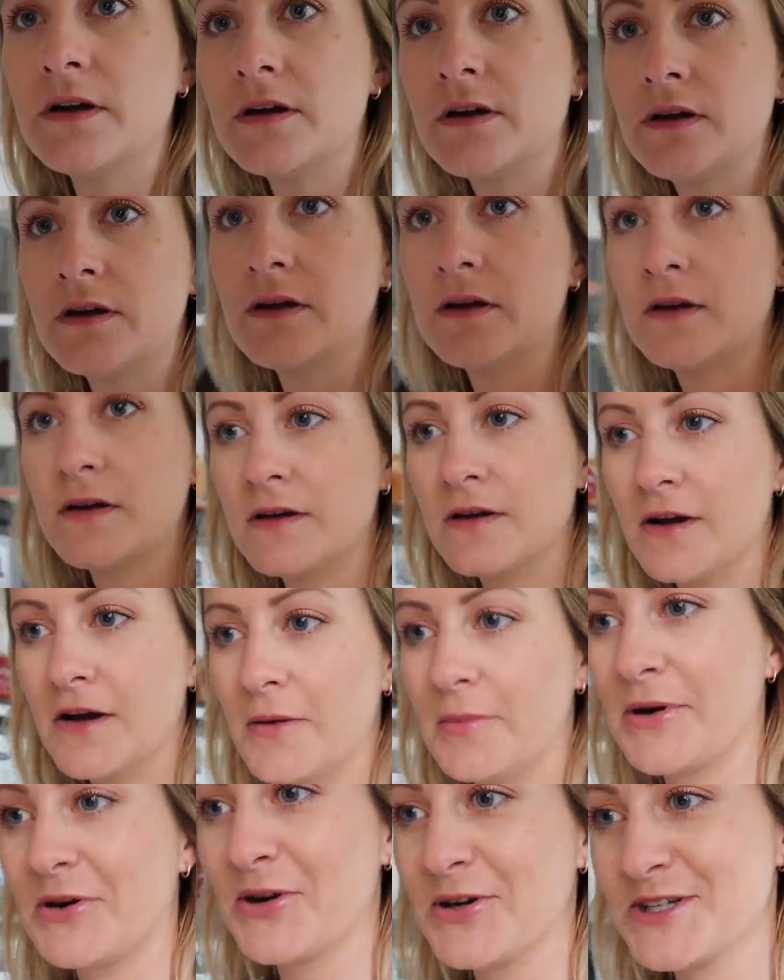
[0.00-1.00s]
Oh
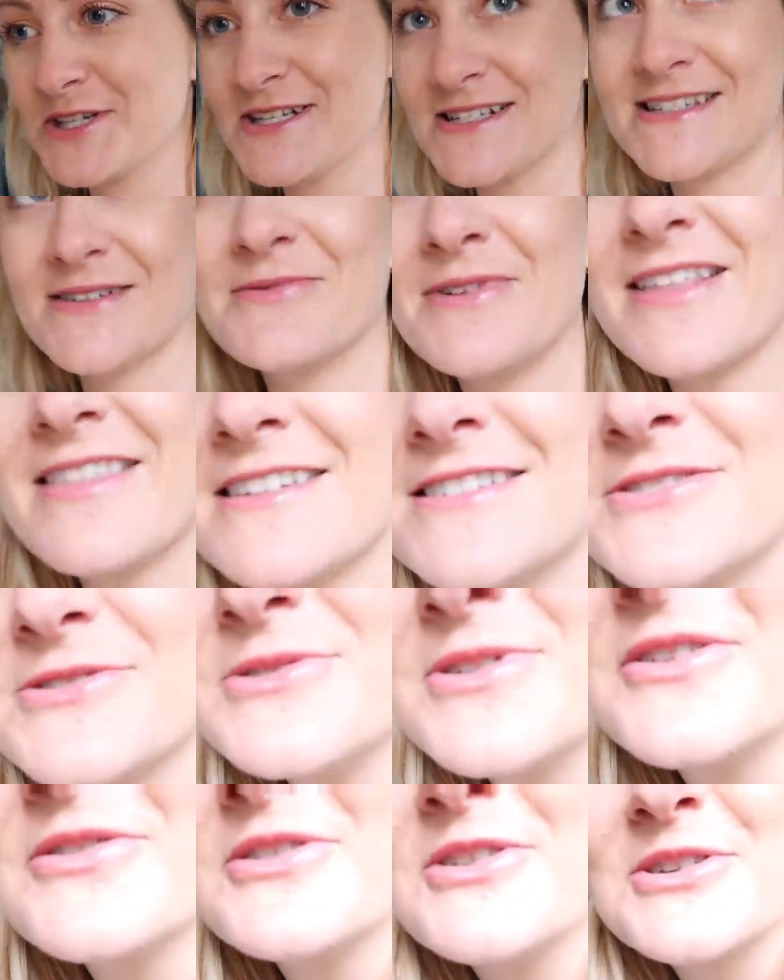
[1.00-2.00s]
my gosh, there's someone at the
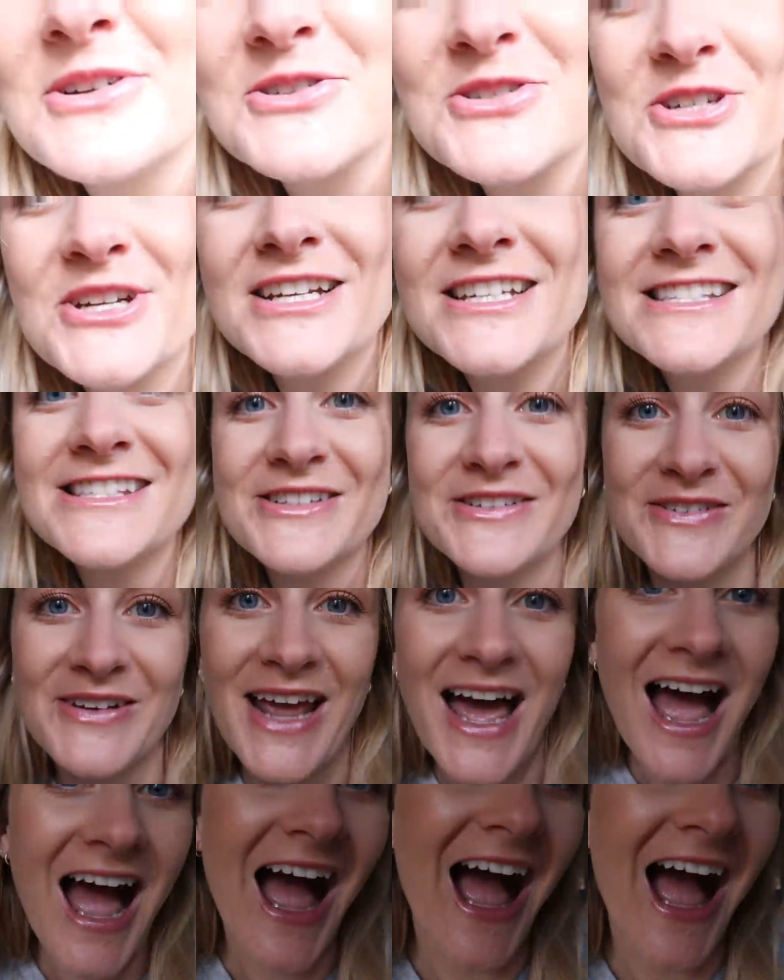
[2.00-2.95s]
door. I've got no jeans on.